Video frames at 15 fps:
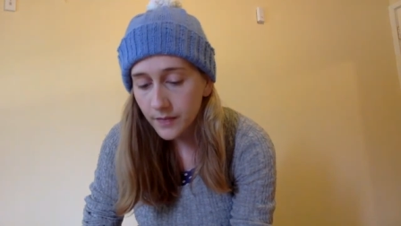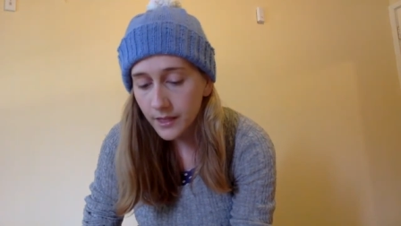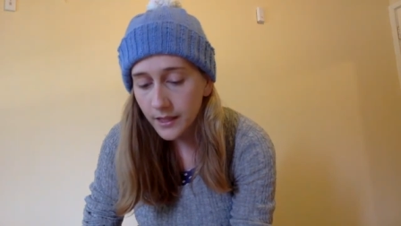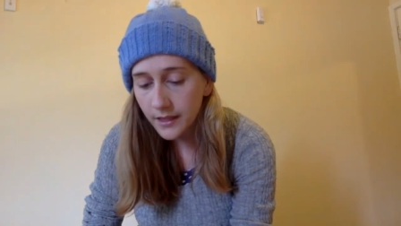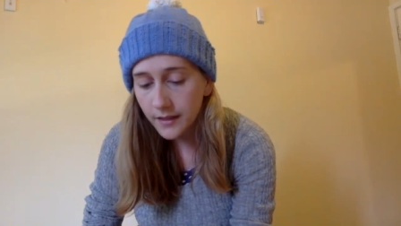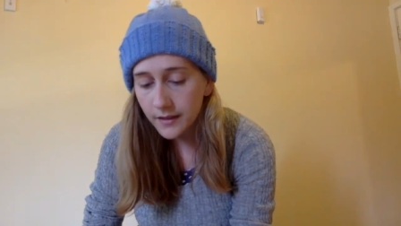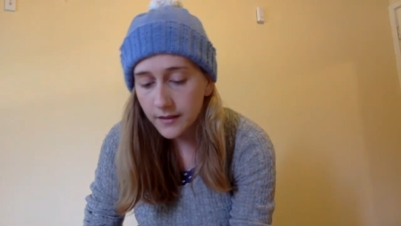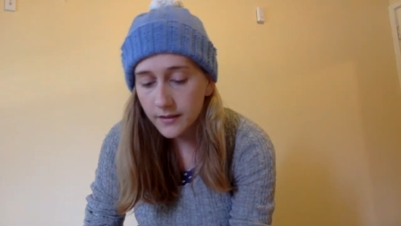
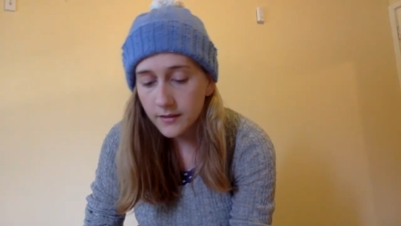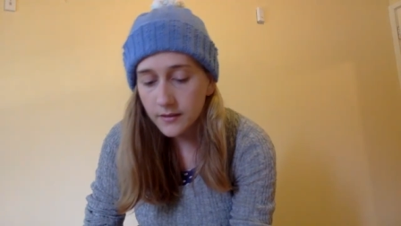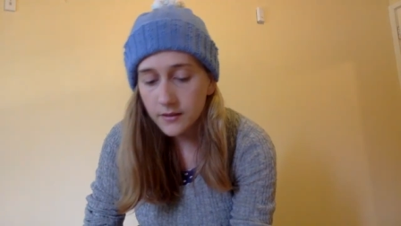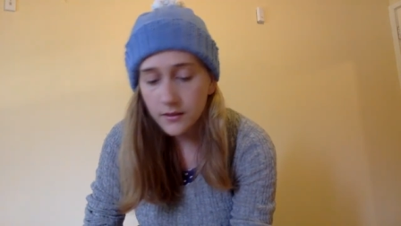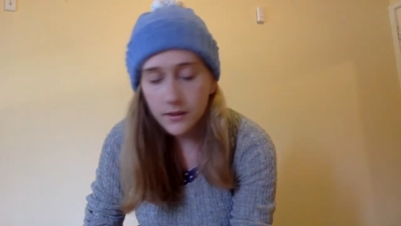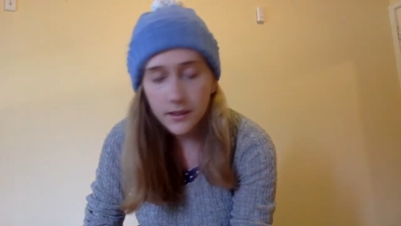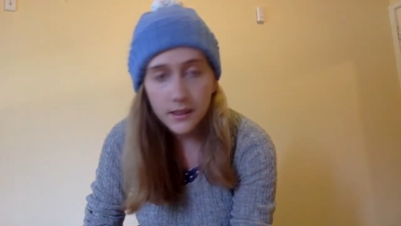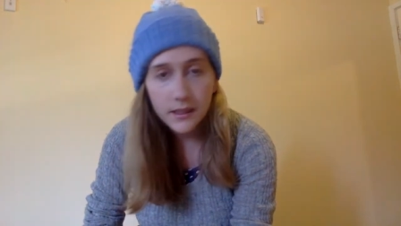yeah,
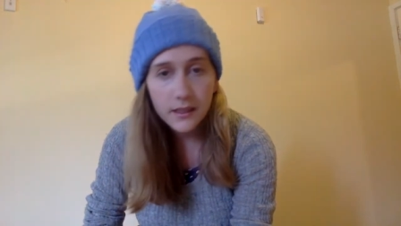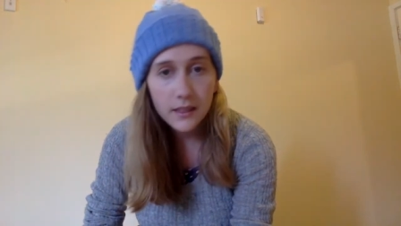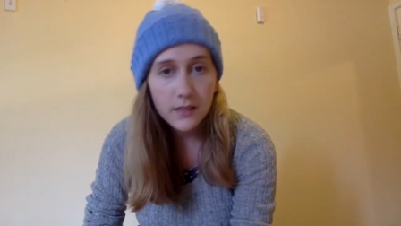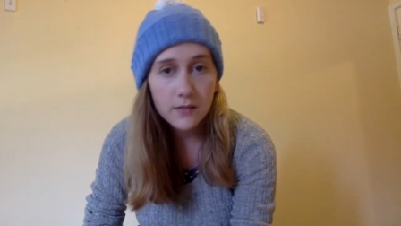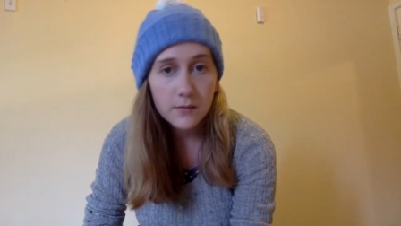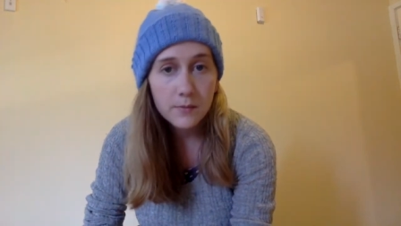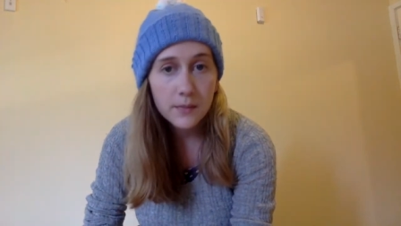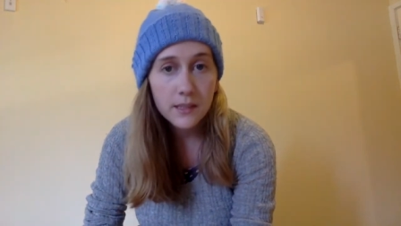so I think
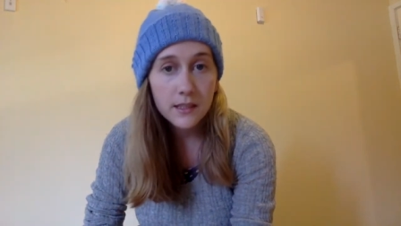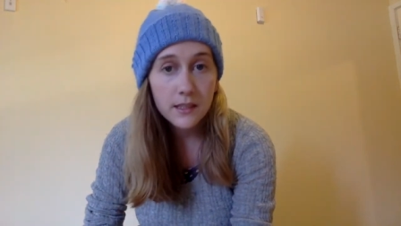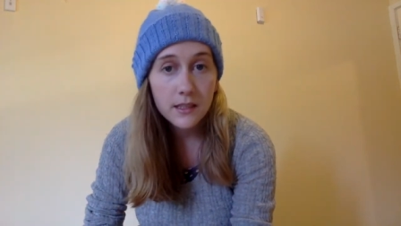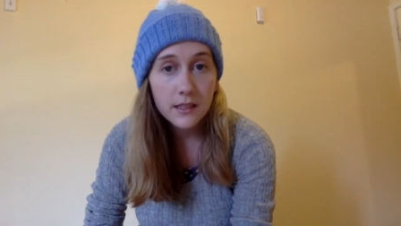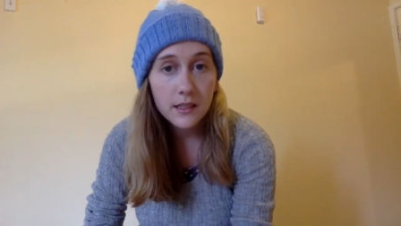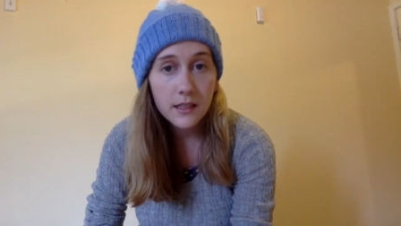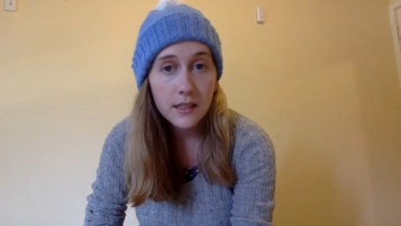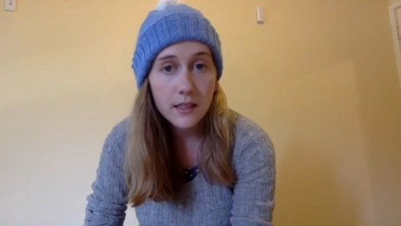that's
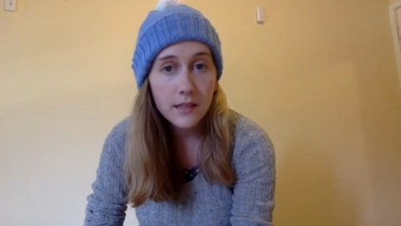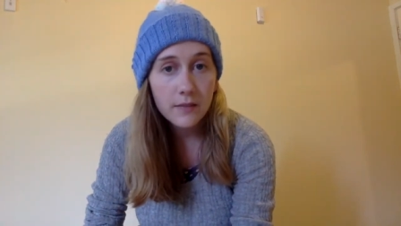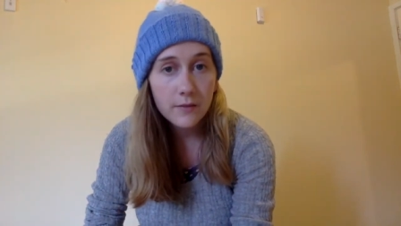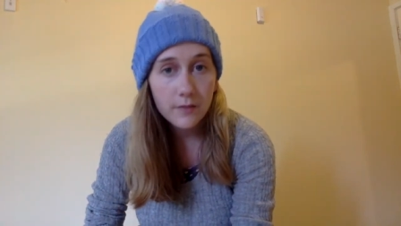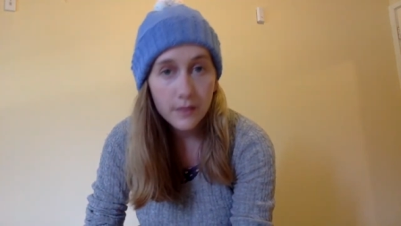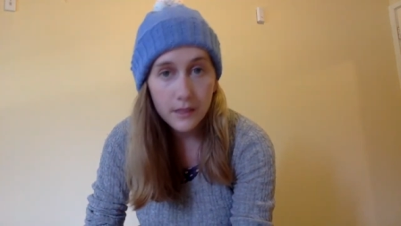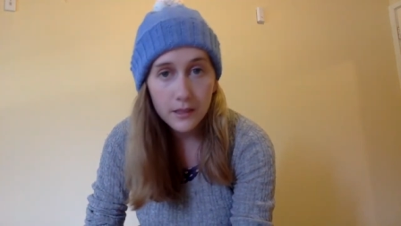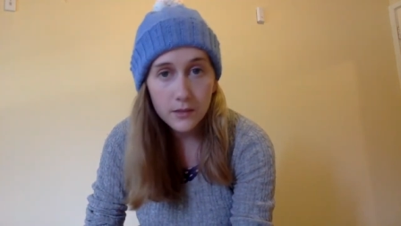basically
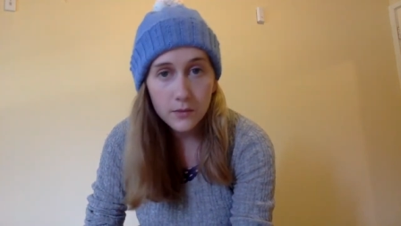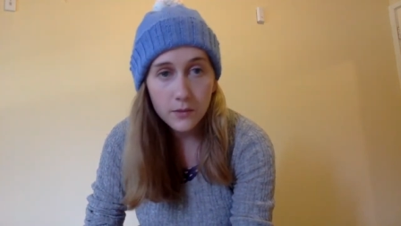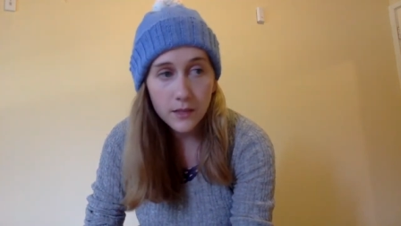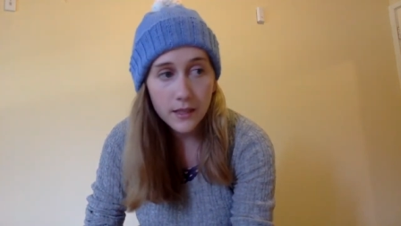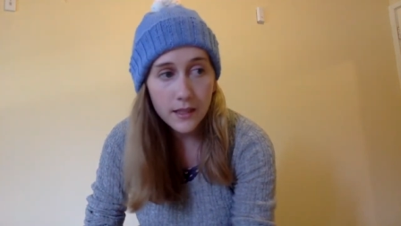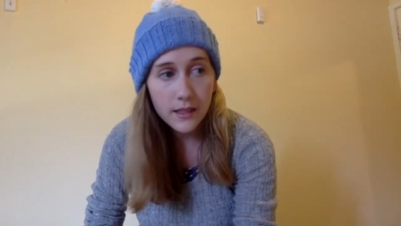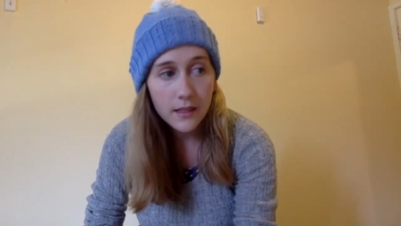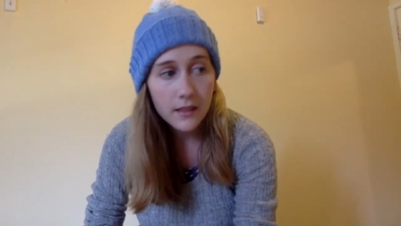it for this
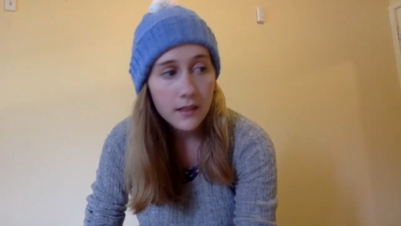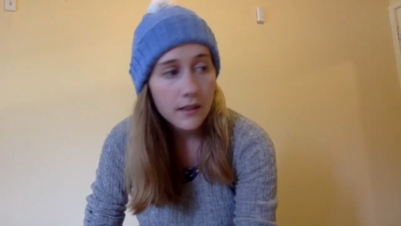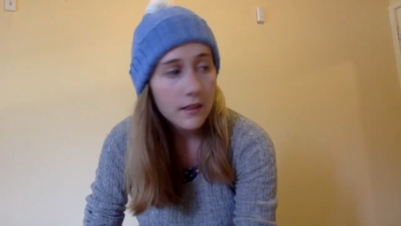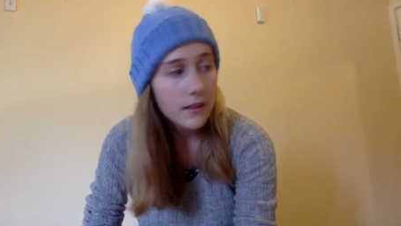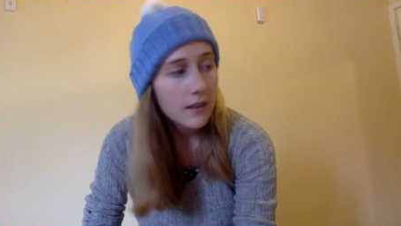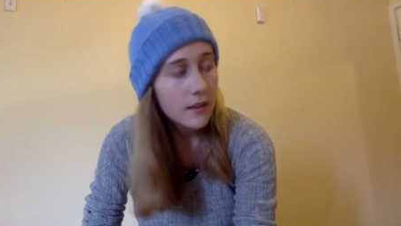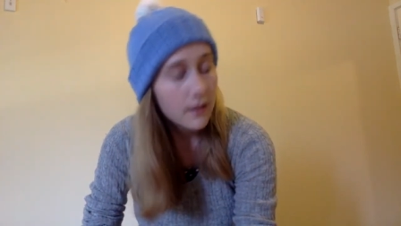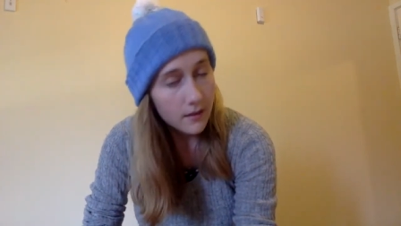week.
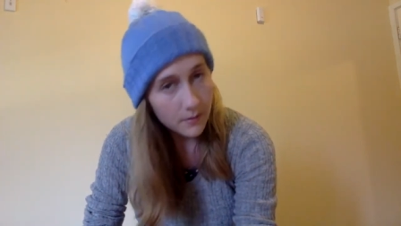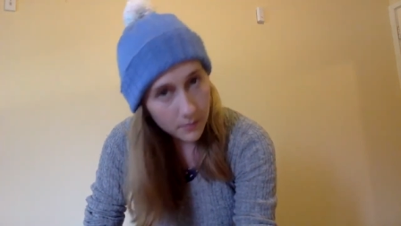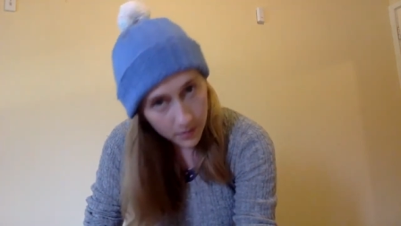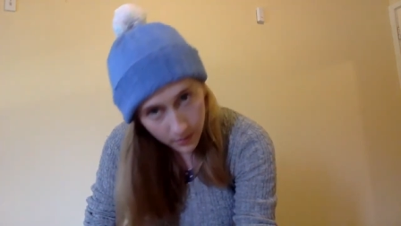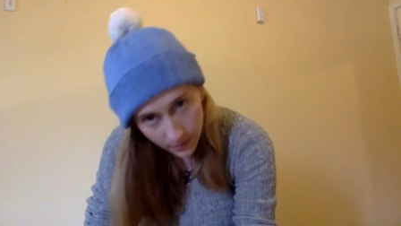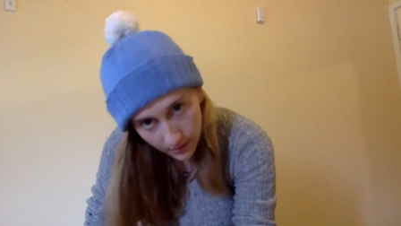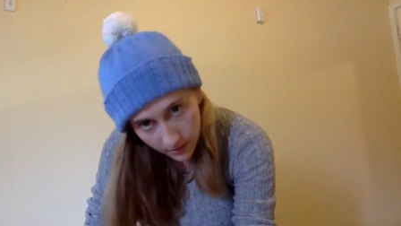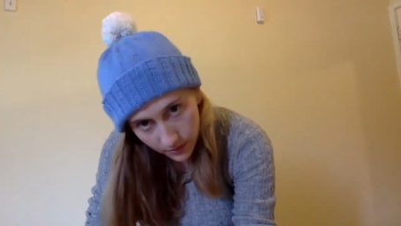I'm
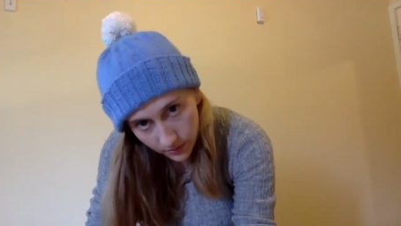going